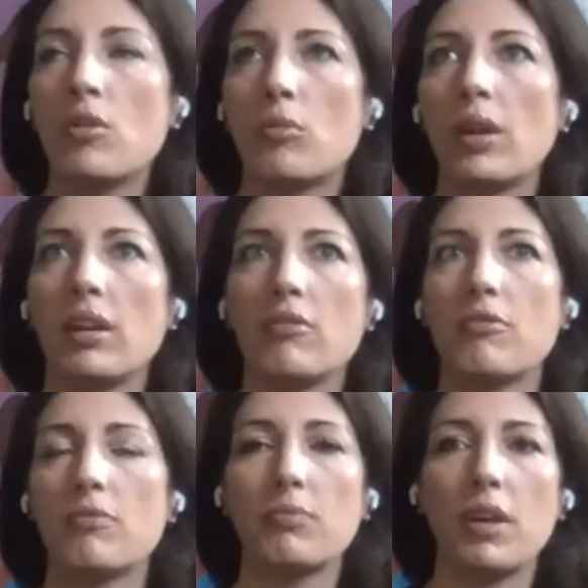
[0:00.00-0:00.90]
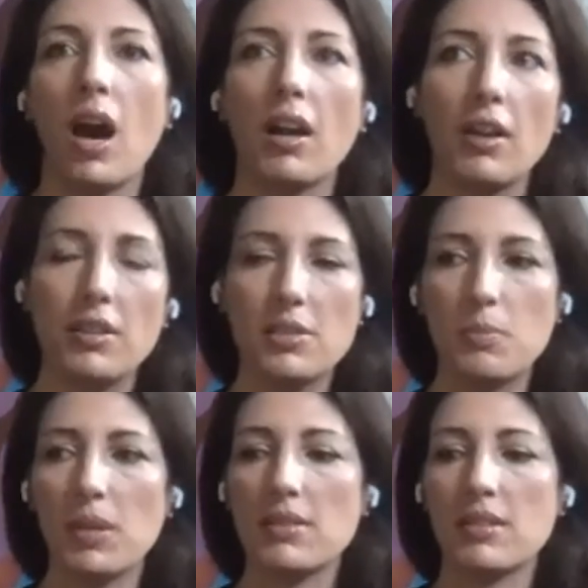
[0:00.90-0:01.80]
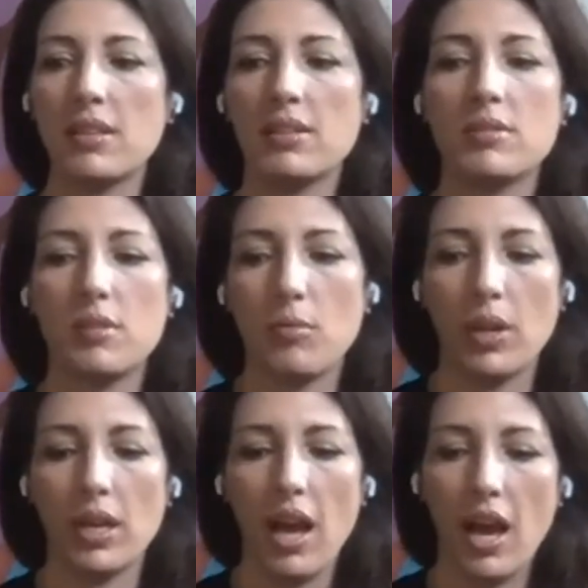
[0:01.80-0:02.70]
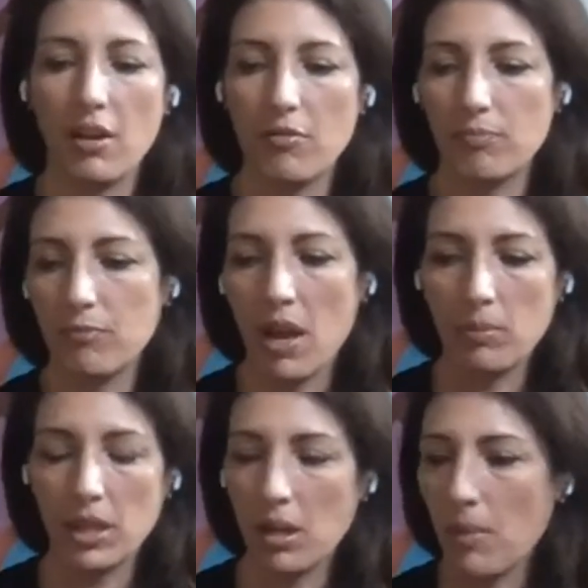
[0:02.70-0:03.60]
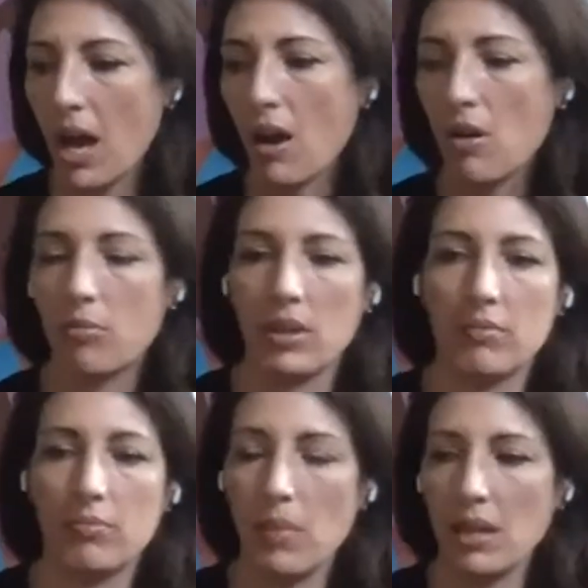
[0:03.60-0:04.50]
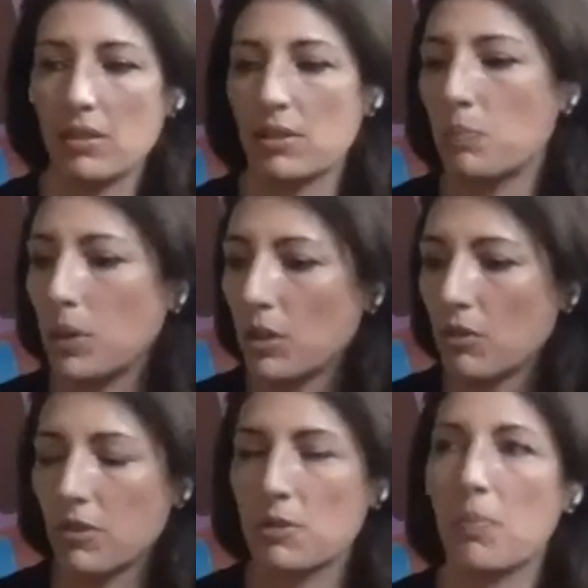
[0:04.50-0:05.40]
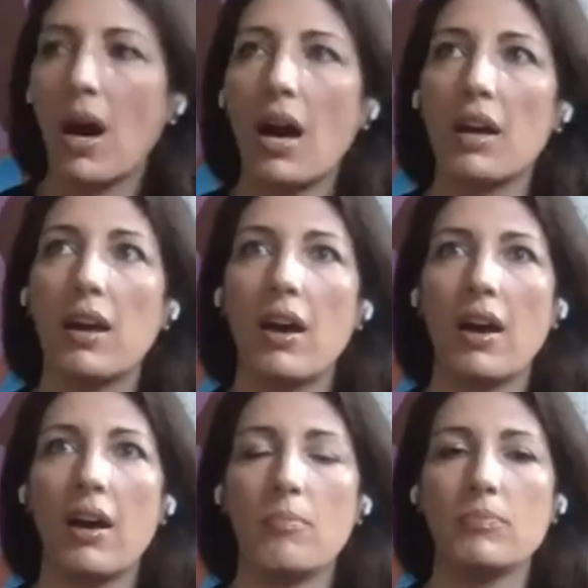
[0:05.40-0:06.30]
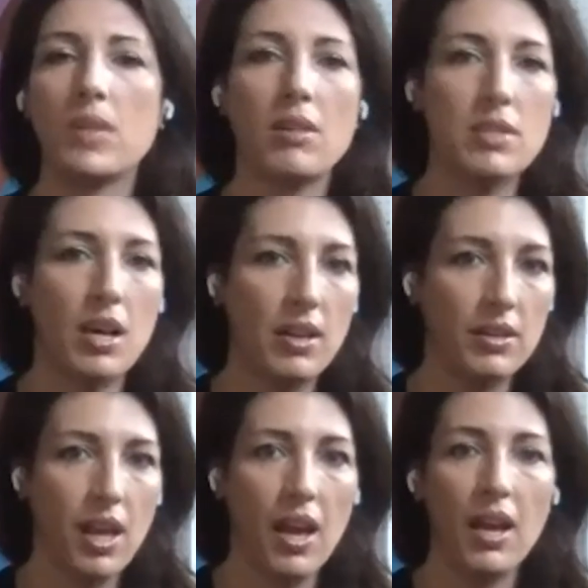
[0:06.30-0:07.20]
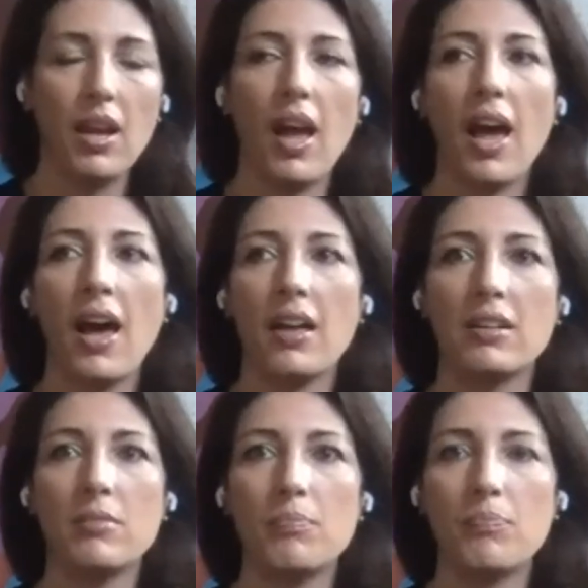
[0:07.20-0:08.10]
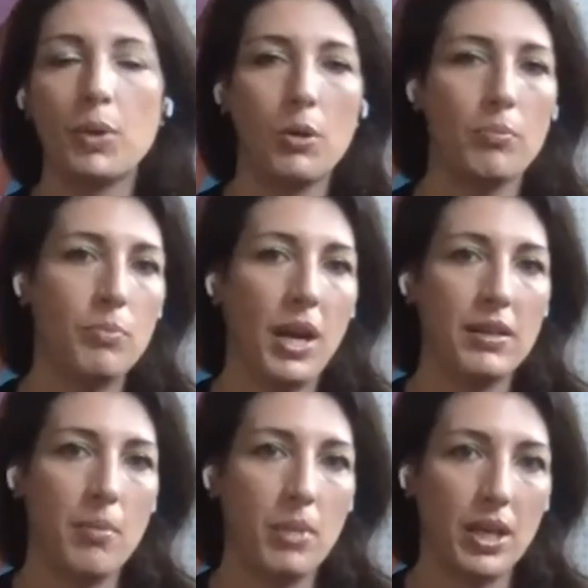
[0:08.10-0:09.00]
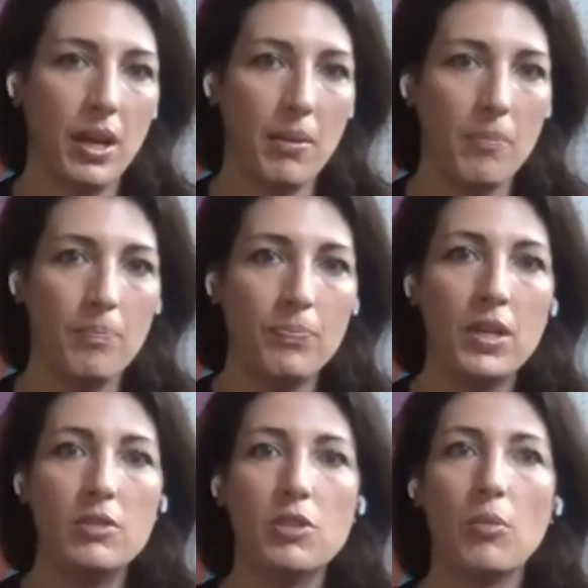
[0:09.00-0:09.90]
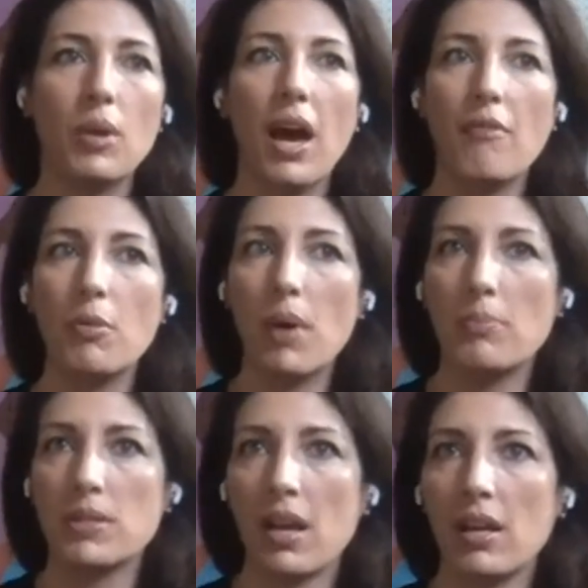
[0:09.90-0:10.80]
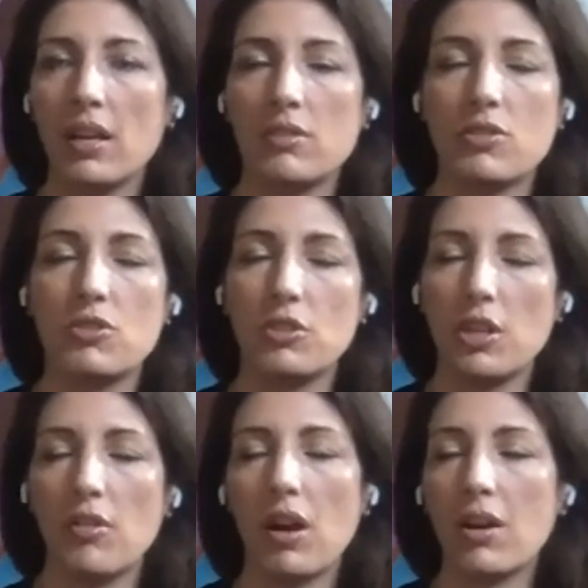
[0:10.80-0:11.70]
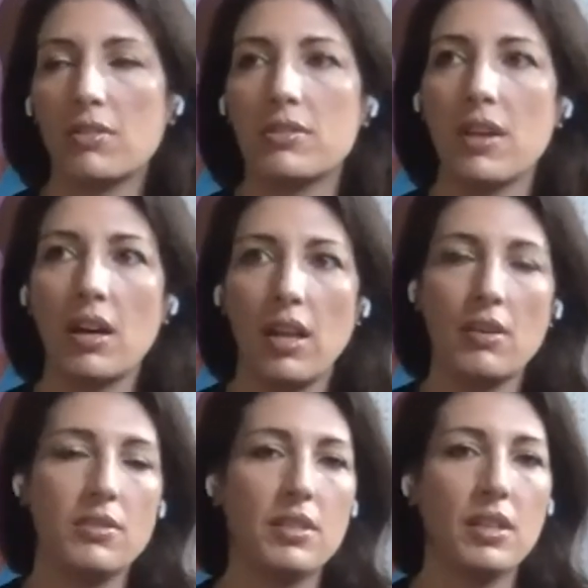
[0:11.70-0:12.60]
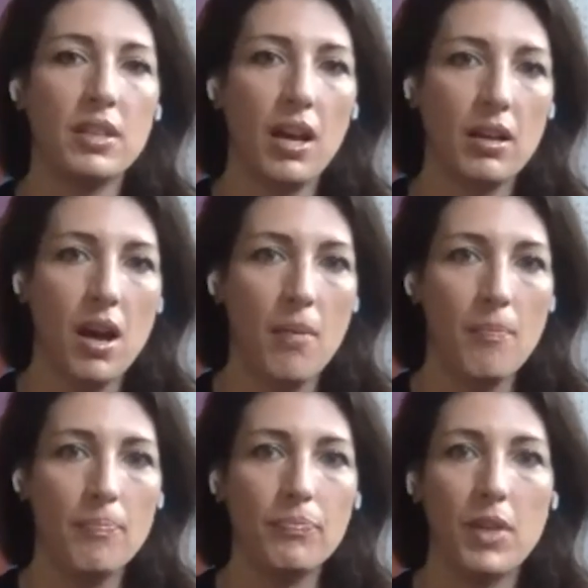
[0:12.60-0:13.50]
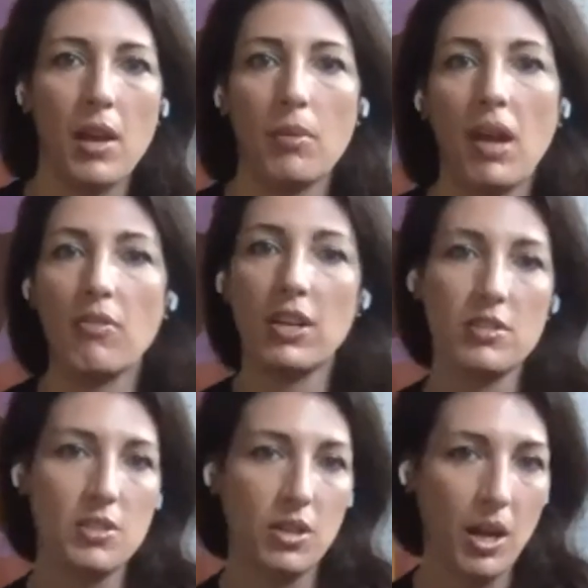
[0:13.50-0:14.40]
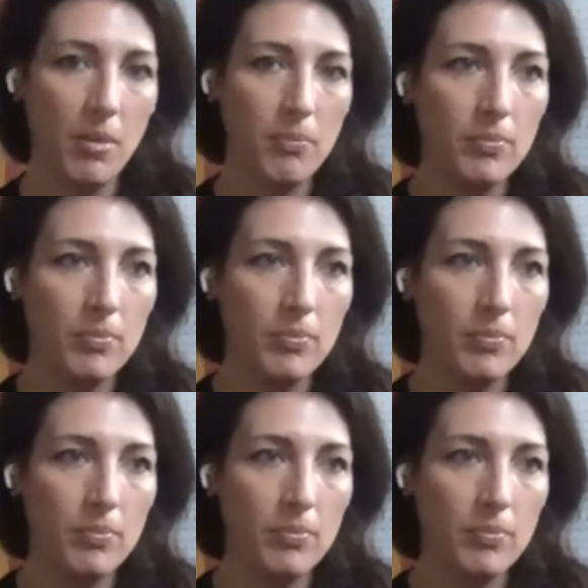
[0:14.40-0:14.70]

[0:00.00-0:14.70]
we've got all these pieces. We had our family come out. We made this beautiful spot downtown LA, and boom, pandemic hit. So we have a website. It's studioartsllc.com, and we have an Instagram,